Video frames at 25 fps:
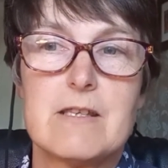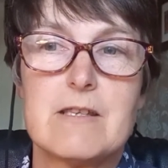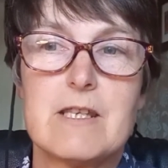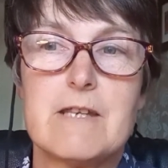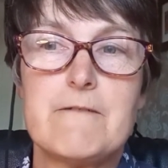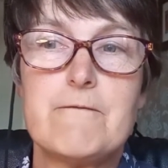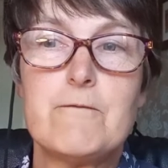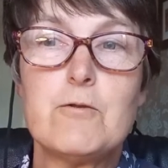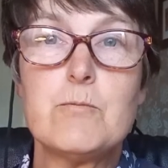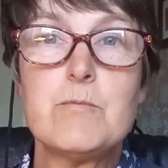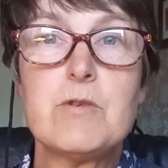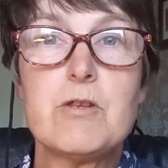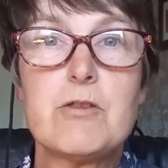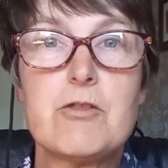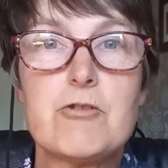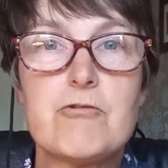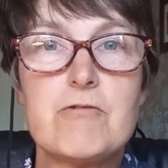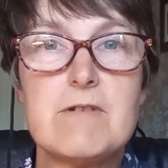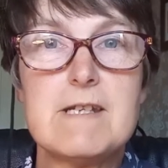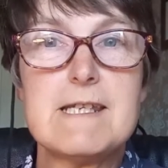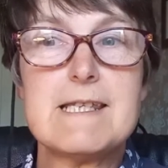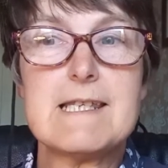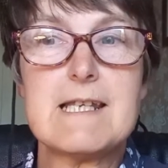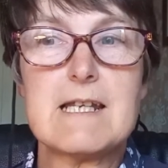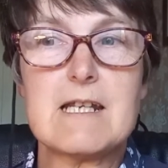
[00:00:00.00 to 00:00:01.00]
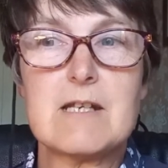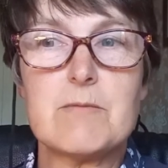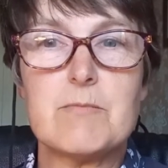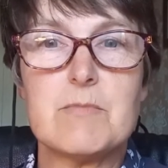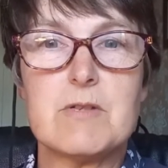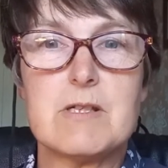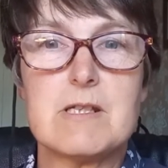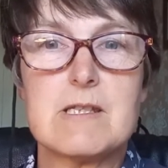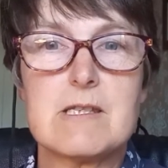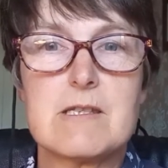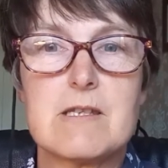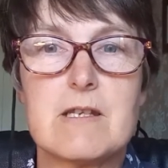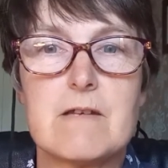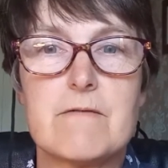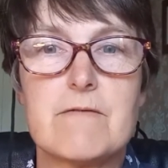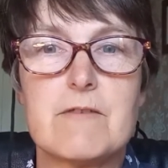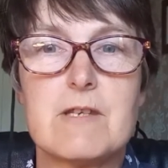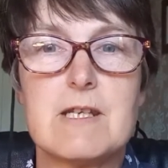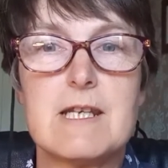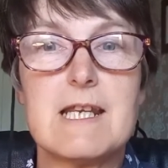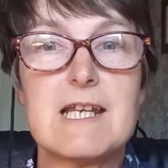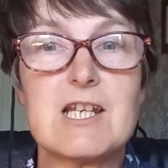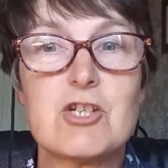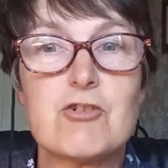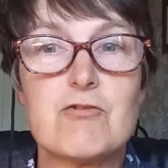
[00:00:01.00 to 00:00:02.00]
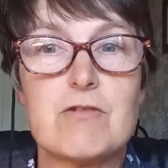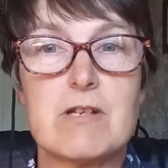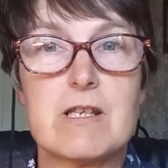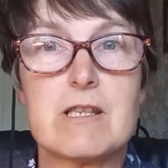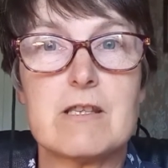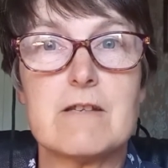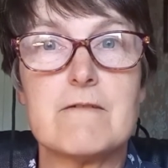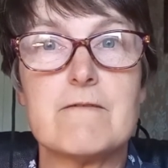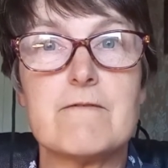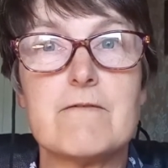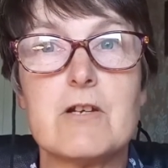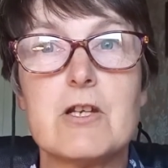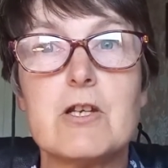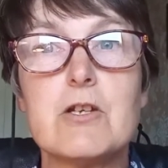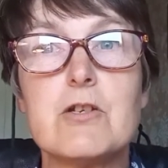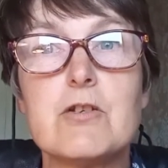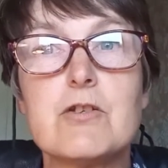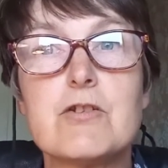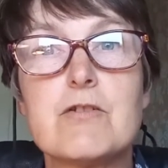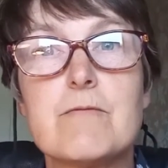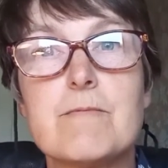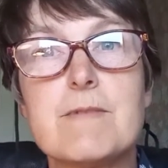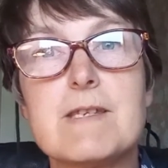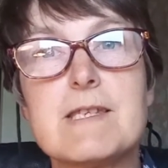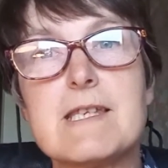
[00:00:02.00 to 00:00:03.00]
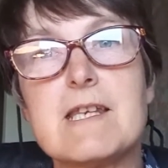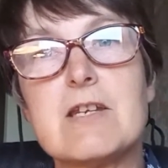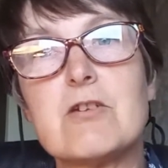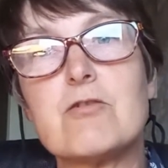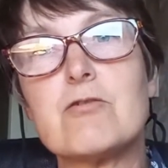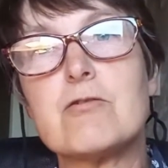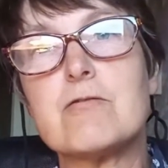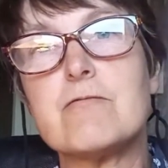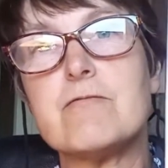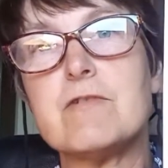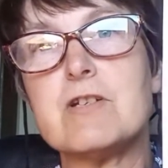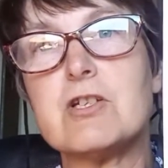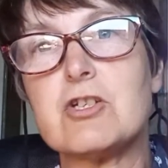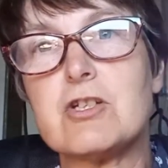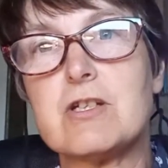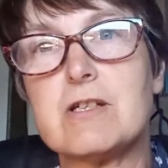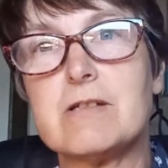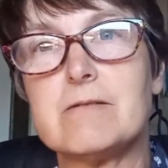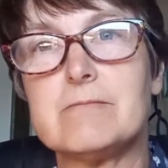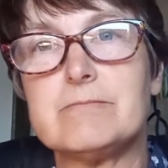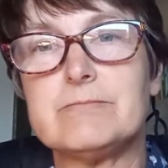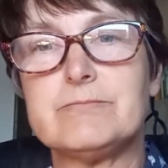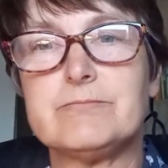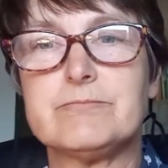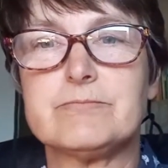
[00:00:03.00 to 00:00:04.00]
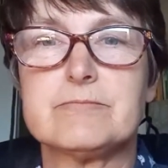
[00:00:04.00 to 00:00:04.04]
They form the three segments of the next ring that flows from the central vision.